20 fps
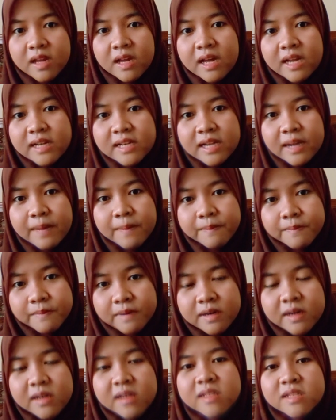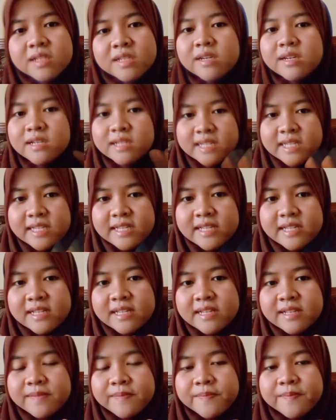Number 13.
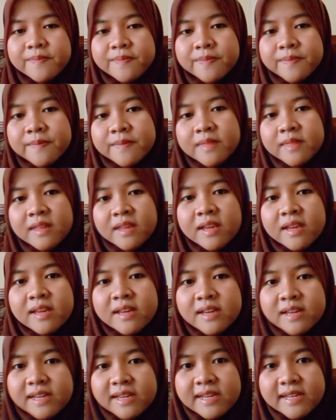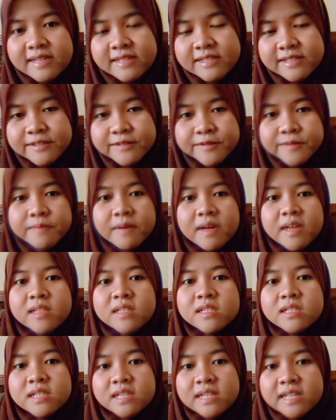He shows my
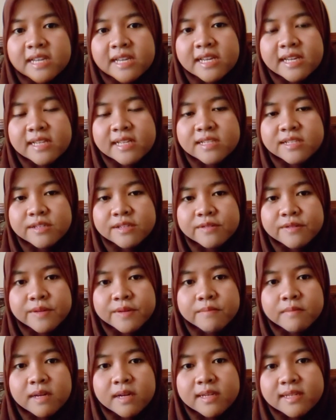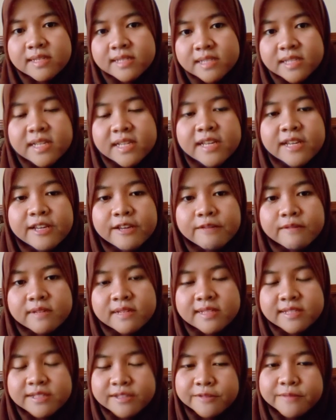shirt, he is showing my shirt, he will
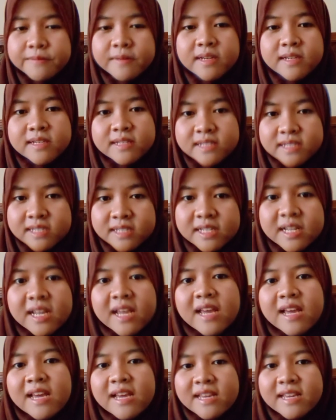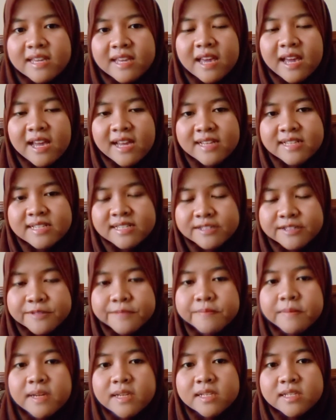show my shirt, he has shown
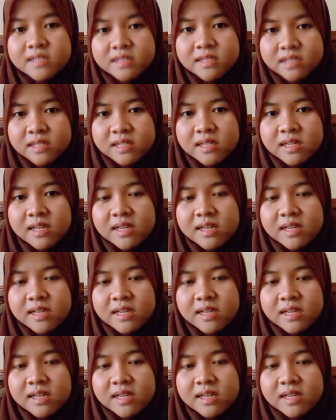my shirt.